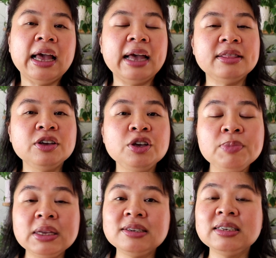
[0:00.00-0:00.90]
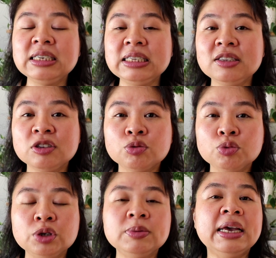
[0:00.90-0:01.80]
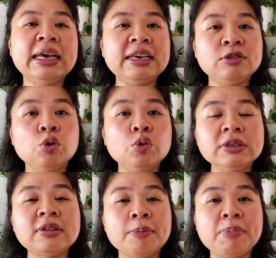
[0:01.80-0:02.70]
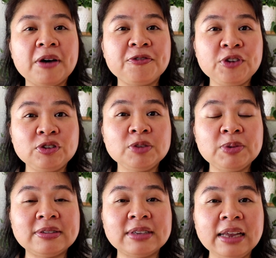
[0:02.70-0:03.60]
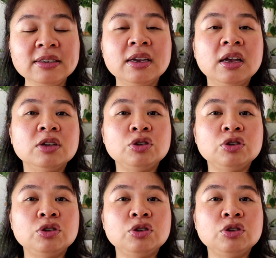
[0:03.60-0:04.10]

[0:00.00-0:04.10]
and the humidity in this room is always above 50%